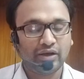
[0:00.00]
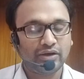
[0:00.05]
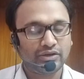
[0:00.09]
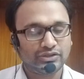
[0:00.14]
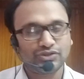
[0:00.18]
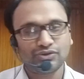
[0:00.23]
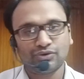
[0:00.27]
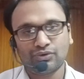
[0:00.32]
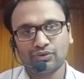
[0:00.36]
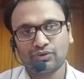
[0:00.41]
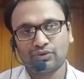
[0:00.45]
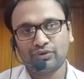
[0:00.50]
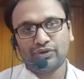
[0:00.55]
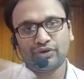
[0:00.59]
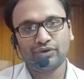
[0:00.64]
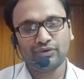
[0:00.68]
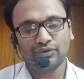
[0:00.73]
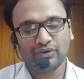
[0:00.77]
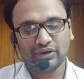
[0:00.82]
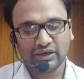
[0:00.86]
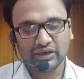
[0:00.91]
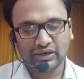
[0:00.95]
So
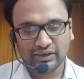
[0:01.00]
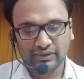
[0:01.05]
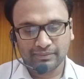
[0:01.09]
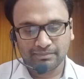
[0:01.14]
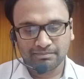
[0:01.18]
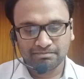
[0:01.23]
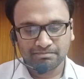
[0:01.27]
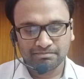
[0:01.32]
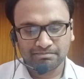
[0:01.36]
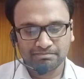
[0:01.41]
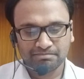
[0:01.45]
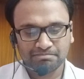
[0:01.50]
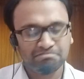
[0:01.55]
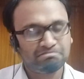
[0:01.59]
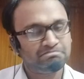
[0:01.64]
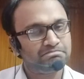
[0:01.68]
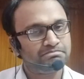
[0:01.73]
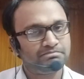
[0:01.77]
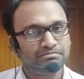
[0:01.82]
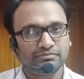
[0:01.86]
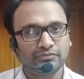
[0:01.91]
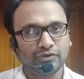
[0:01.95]

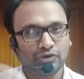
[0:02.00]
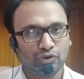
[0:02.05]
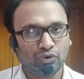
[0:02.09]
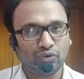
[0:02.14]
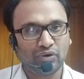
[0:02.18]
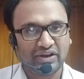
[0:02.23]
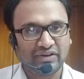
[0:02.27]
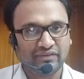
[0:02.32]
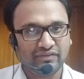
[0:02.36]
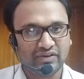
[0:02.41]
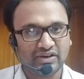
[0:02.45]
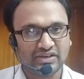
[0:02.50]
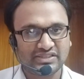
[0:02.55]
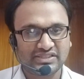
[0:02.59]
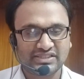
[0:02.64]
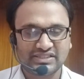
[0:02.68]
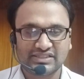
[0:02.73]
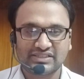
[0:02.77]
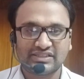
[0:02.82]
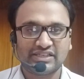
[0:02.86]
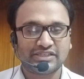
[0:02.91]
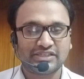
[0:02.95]
to
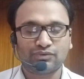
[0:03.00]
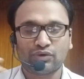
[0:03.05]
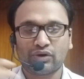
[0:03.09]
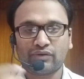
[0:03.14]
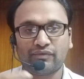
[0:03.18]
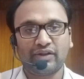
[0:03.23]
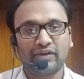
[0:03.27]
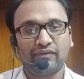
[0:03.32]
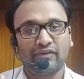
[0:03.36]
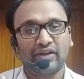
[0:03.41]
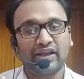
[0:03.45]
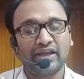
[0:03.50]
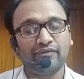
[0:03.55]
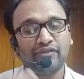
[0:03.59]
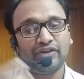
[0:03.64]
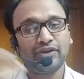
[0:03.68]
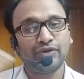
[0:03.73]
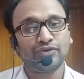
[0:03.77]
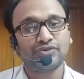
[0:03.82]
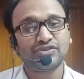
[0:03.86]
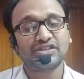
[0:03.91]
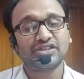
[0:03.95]
reverse, that's what where we
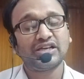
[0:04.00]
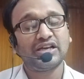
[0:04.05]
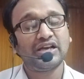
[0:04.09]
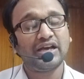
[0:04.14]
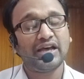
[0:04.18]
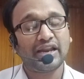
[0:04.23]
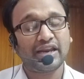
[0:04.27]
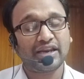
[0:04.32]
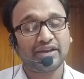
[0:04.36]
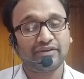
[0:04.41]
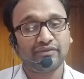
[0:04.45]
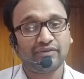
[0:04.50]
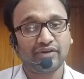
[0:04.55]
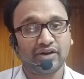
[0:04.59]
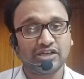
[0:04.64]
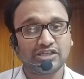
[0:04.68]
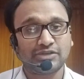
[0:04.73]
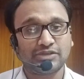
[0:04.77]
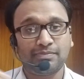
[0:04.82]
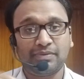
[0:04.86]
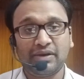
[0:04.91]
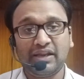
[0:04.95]
use
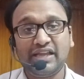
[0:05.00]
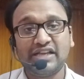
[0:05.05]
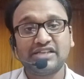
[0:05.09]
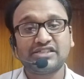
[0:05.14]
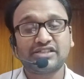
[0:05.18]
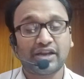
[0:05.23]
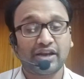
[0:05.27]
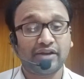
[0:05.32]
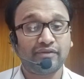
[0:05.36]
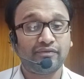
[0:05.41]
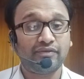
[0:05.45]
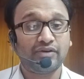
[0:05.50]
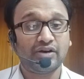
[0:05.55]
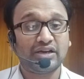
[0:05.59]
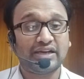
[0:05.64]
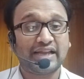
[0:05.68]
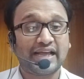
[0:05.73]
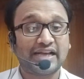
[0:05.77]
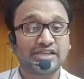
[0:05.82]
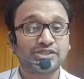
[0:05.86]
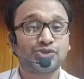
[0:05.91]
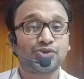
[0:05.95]
revert. Please
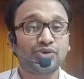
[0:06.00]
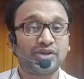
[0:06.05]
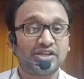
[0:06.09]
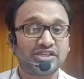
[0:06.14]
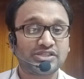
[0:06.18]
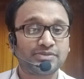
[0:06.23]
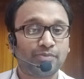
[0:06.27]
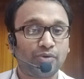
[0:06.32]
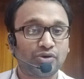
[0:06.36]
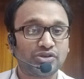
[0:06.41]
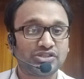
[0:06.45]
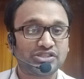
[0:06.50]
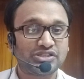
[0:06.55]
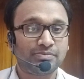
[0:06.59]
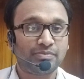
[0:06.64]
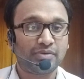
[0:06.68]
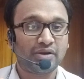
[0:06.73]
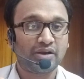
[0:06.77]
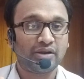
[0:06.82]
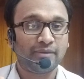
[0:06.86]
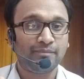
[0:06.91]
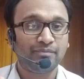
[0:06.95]
revert as soon as
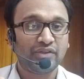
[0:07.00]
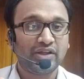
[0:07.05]
possible.